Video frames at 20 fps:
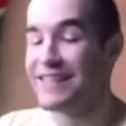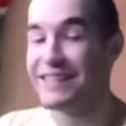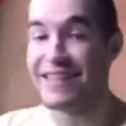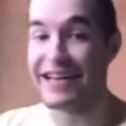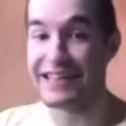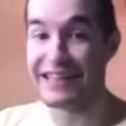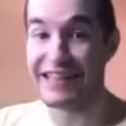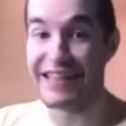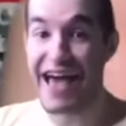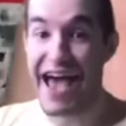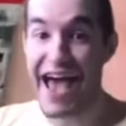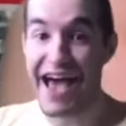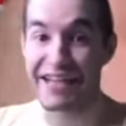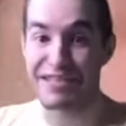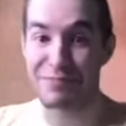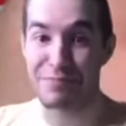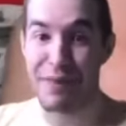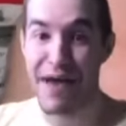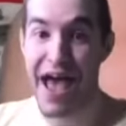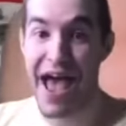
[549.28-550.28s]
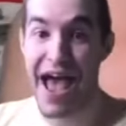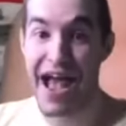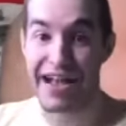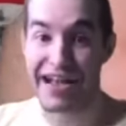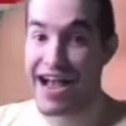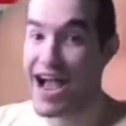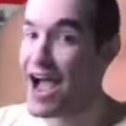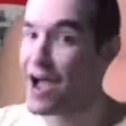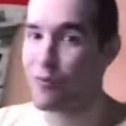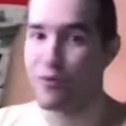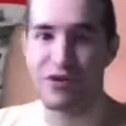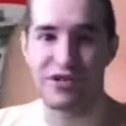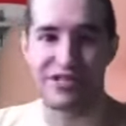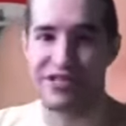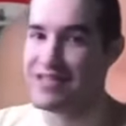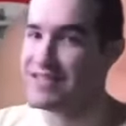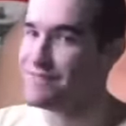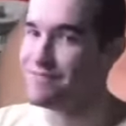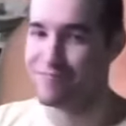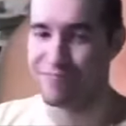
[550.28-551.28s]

The last pack. I was...